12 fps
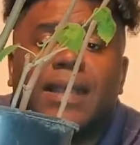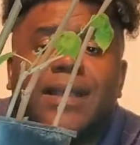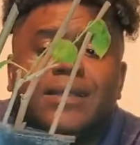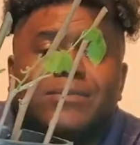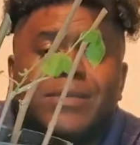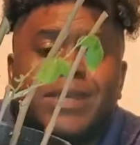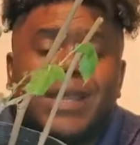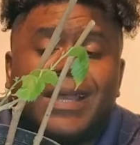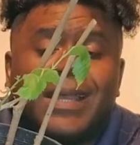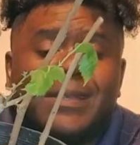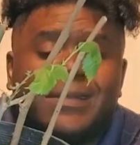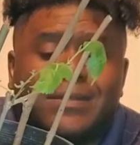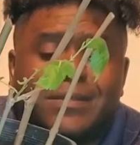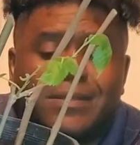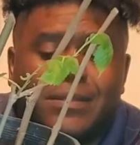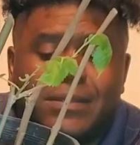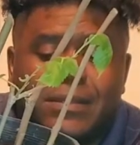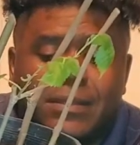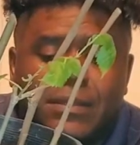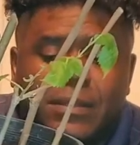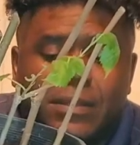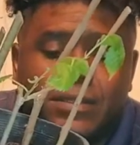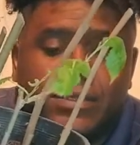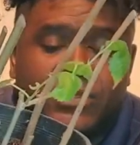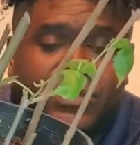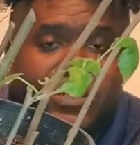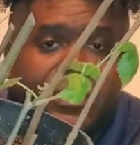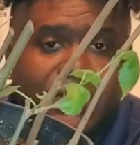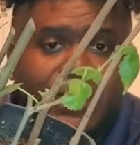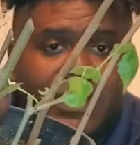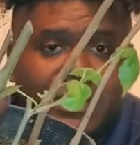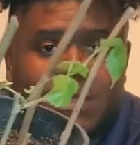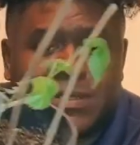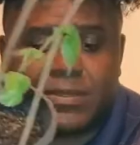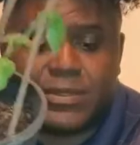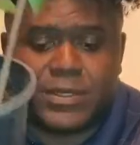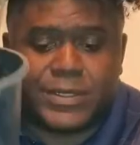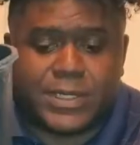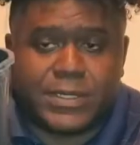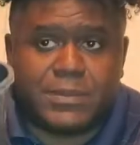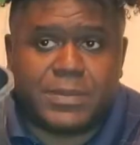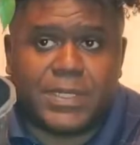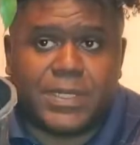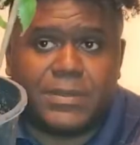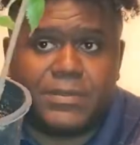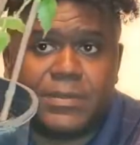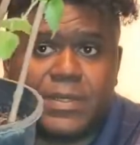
I'm not going to disturb these because they're already in a pot.